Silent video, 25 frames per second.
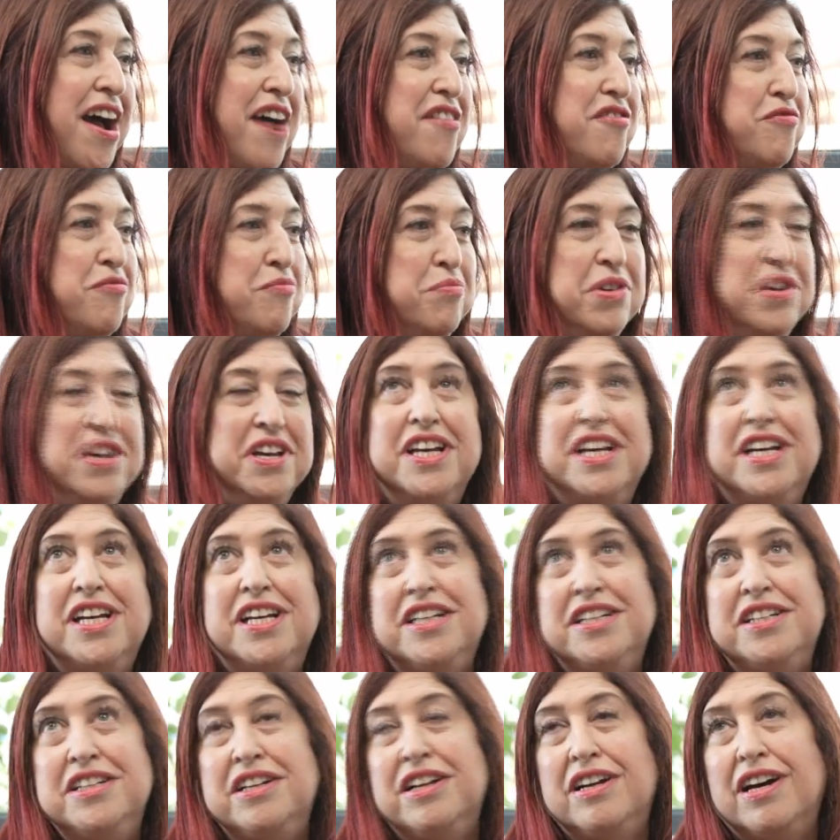I've
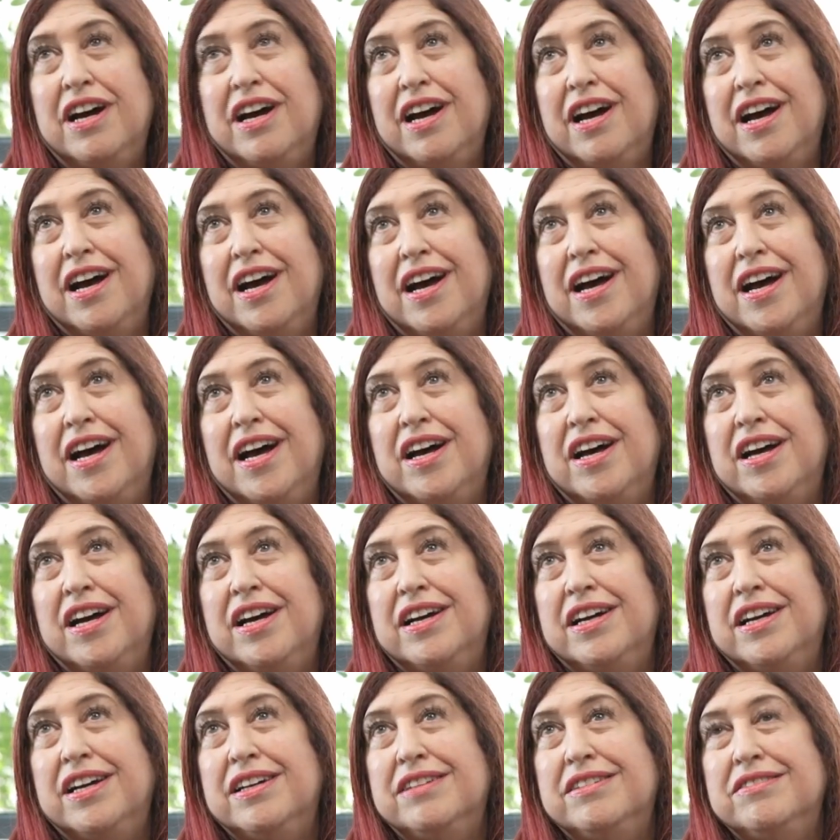been
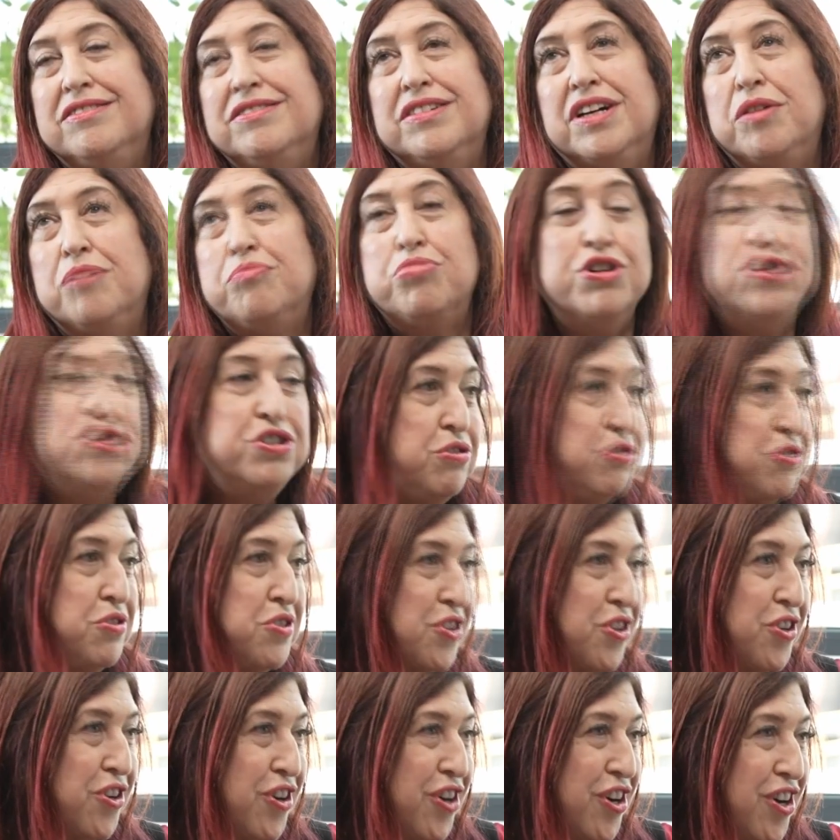uh, a
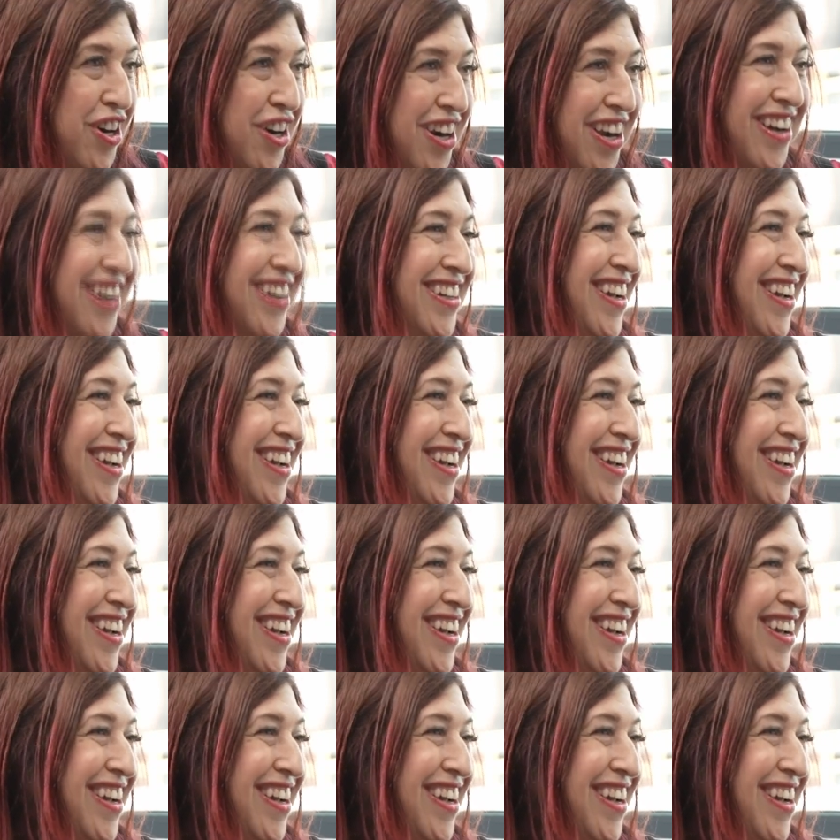producer.